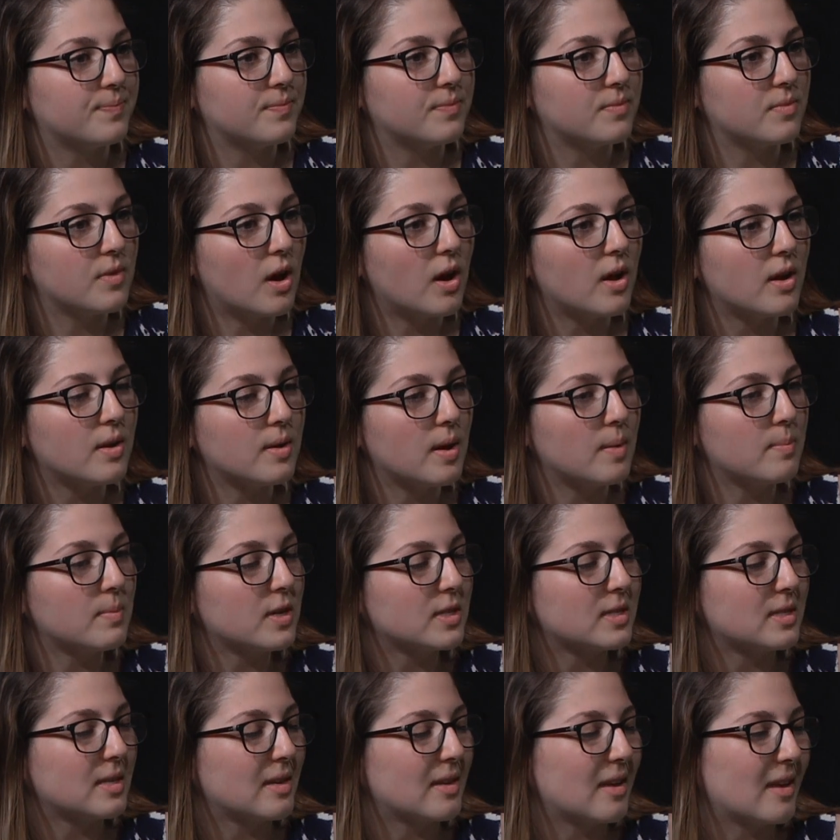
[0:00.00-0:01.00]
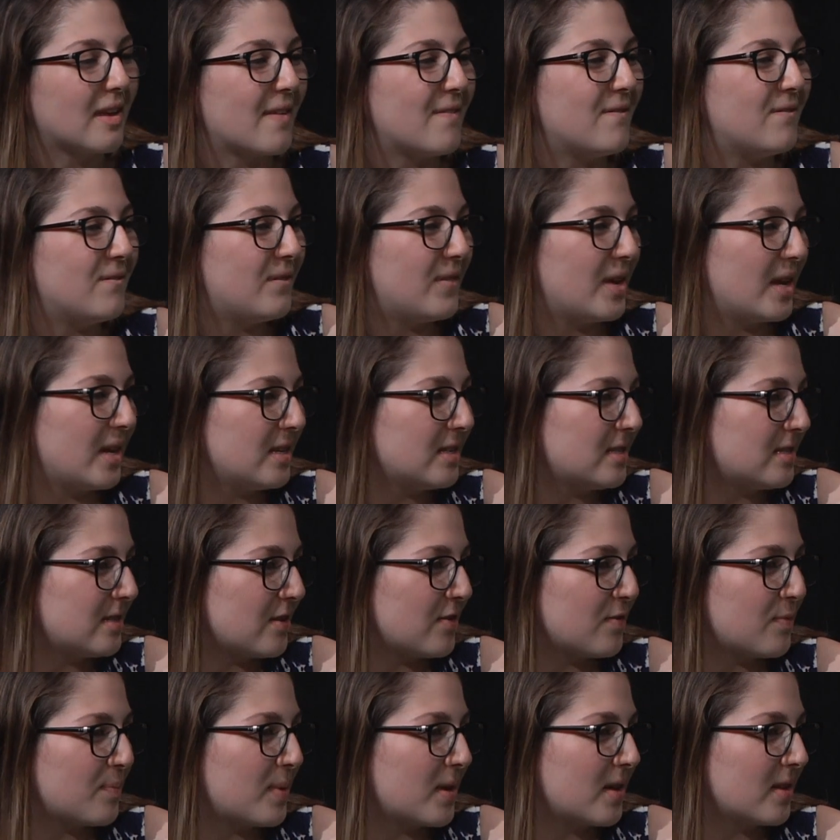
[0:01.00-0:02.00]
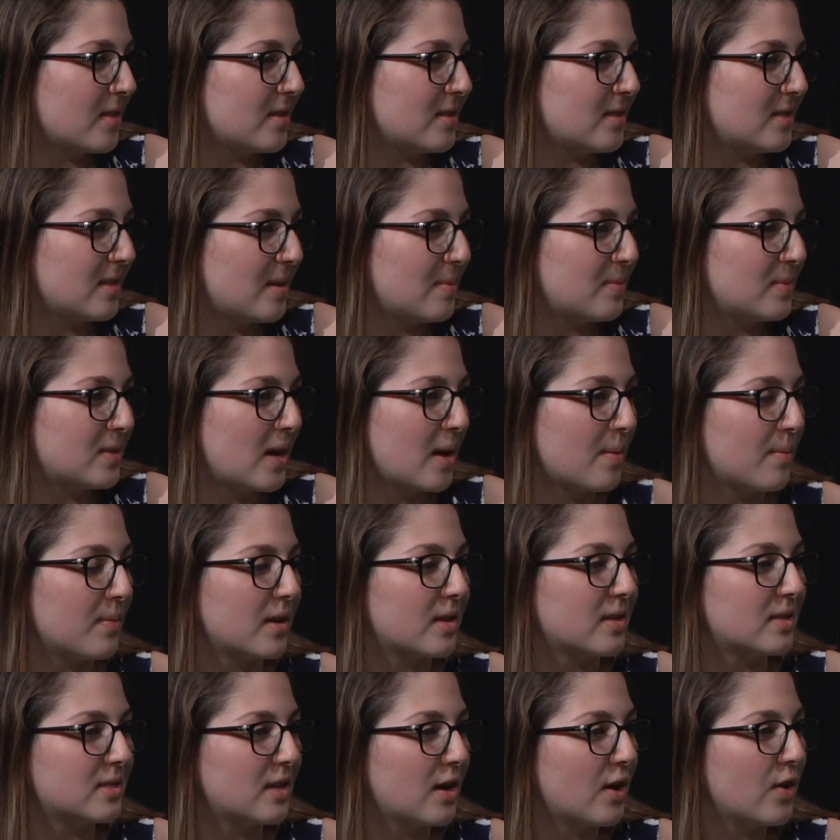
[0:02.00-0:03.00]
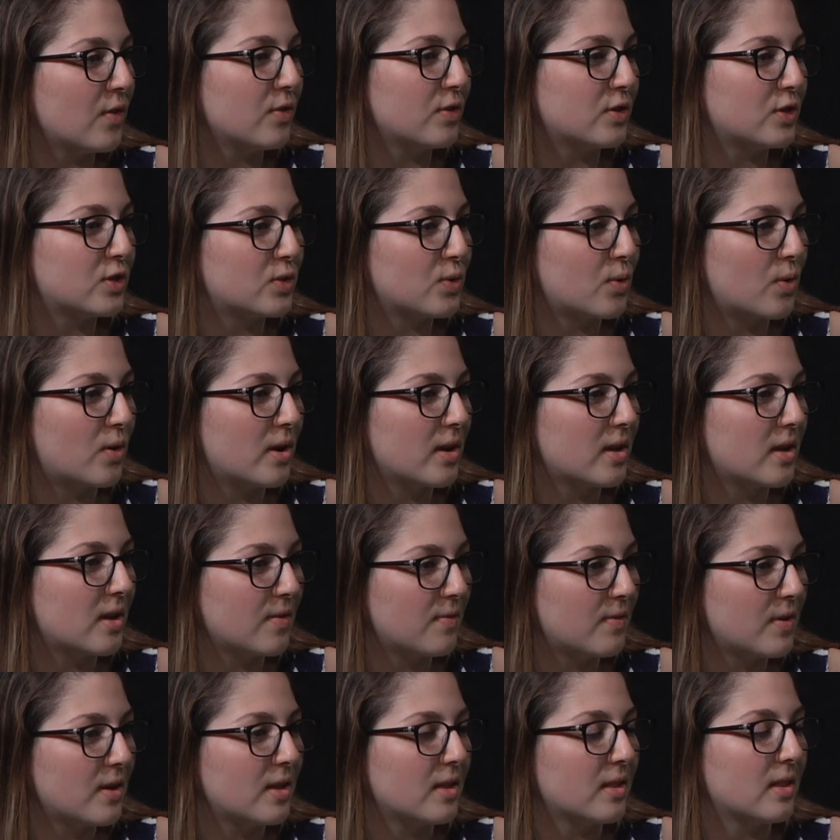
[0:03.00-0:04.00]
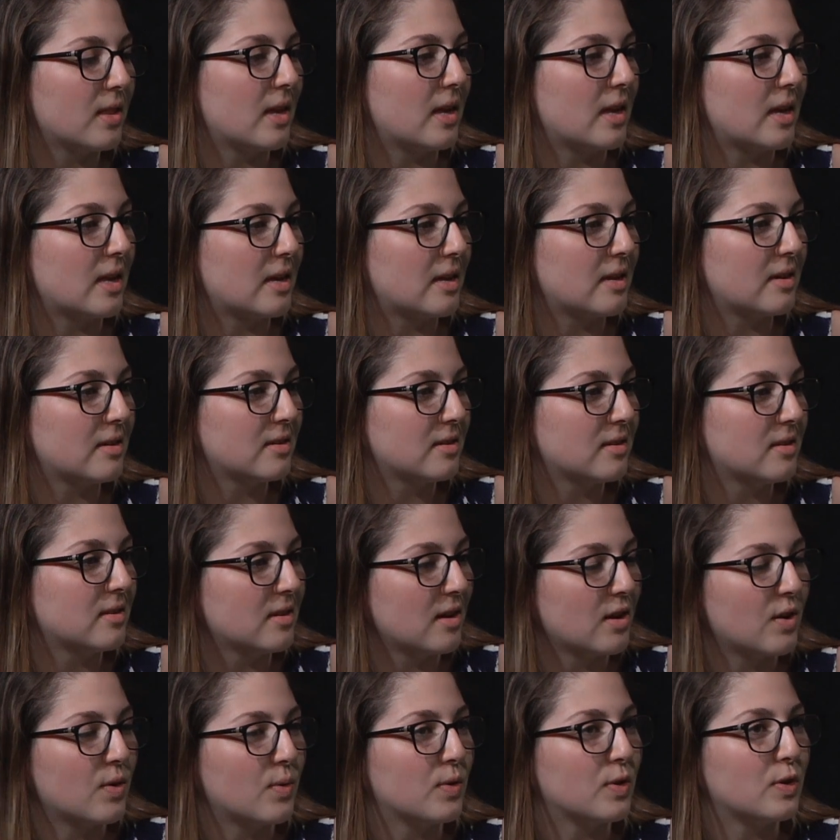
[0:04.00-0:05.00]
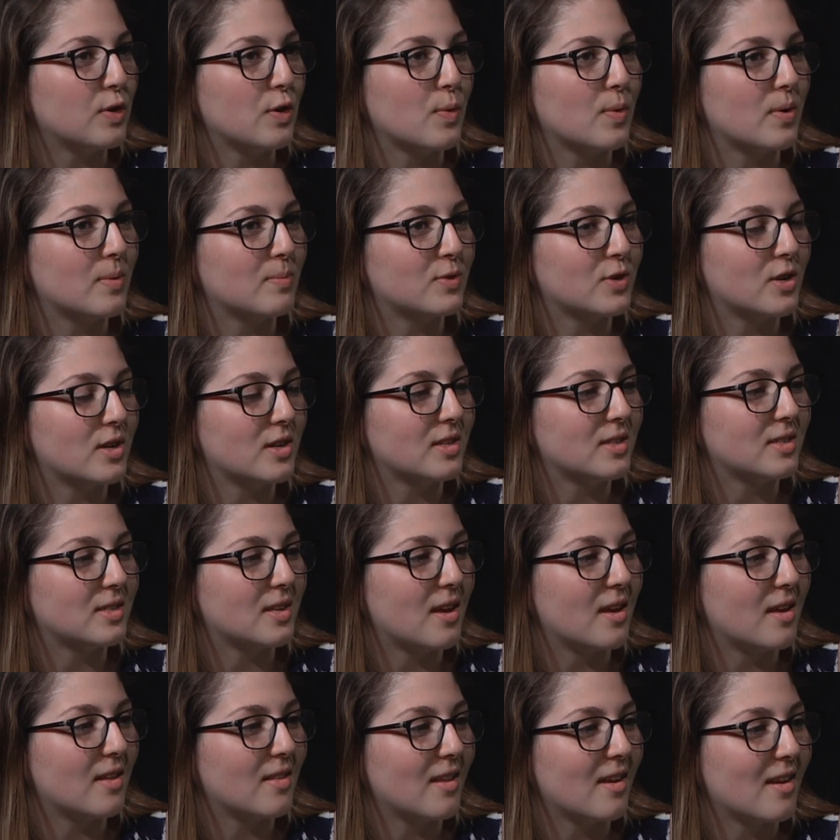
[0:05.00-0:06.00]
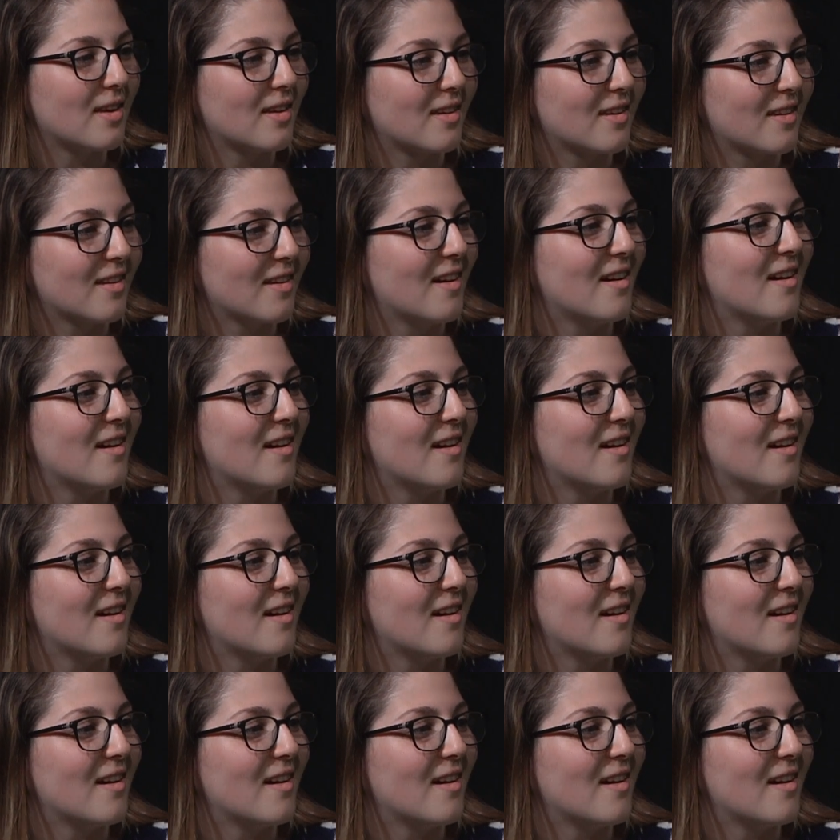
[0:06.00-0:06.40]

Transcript: I'm not saying like invasive, but at the same time, like tell the story, give it like, I don't really know what I'm trying to say. Like,